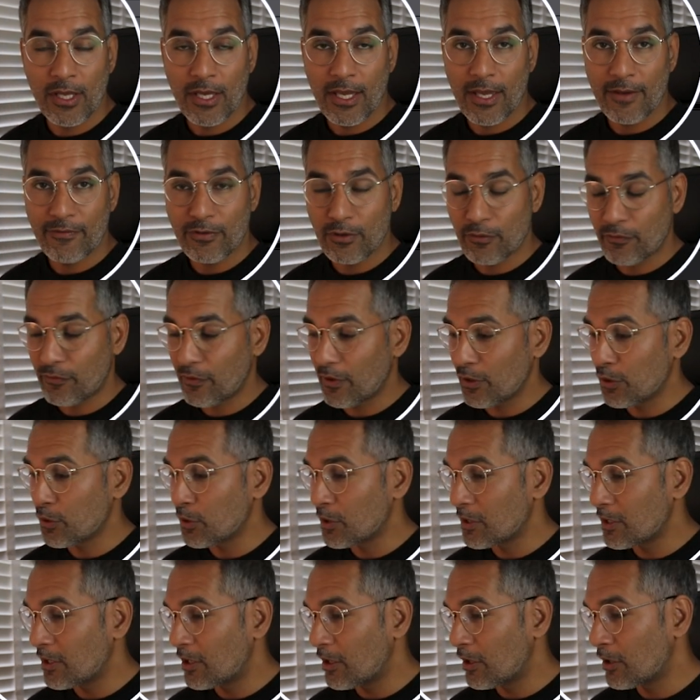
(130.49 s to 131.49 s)
If you're following
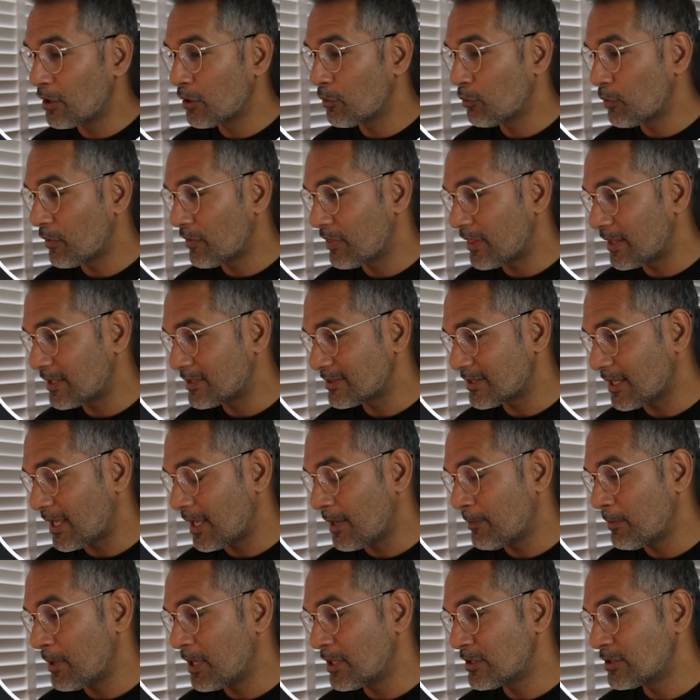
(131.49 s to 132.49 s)
along with this
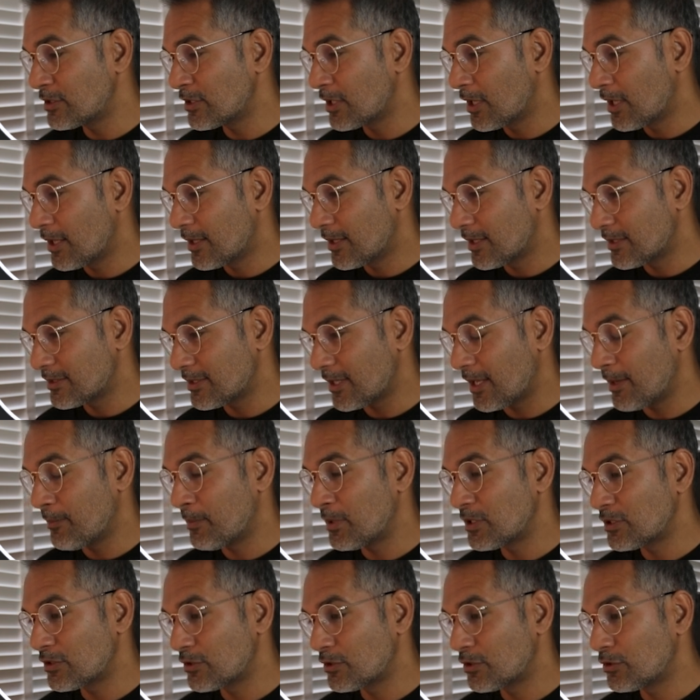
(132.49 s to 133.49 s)
image
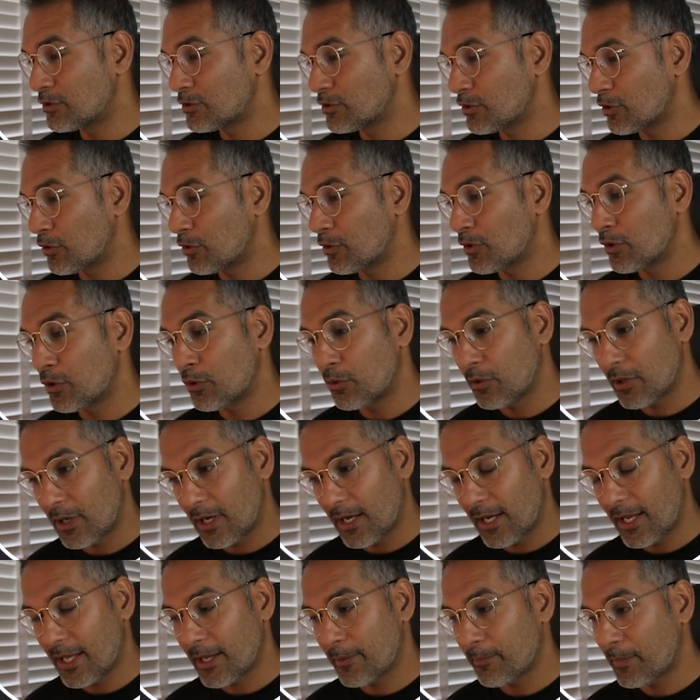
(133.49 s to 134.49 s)
tutorial,
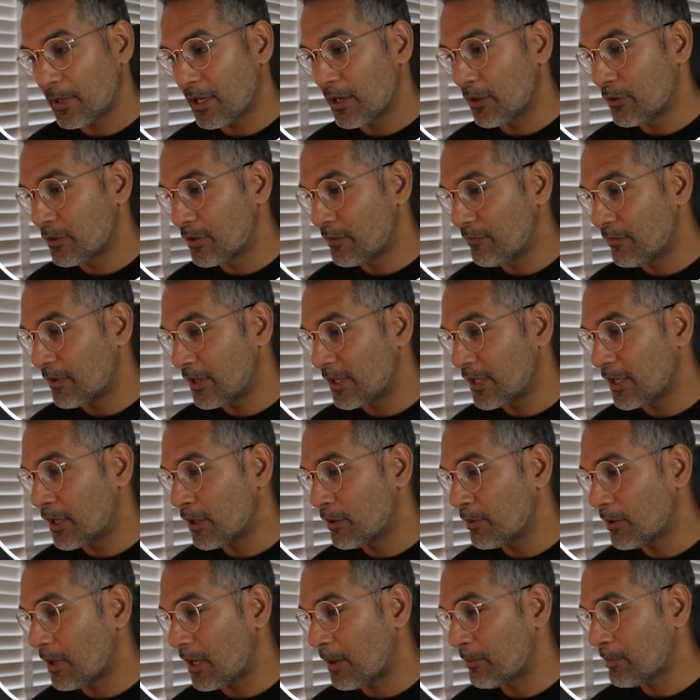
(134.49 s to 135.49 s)
link below the
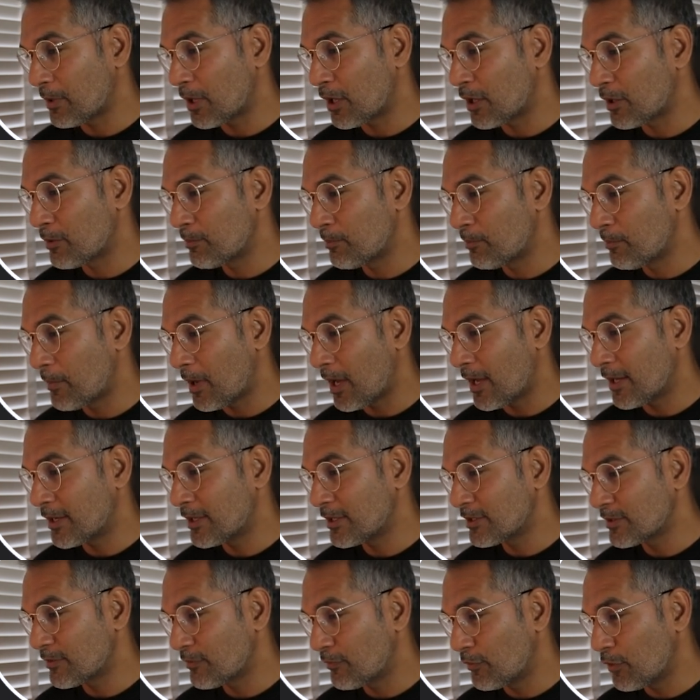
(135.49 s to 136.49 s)
video, I'm going
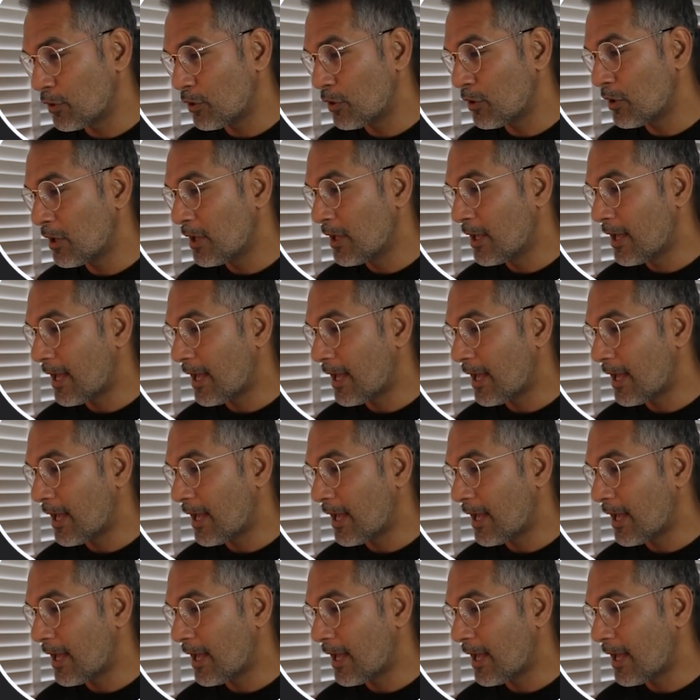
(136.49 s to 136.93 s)
-4,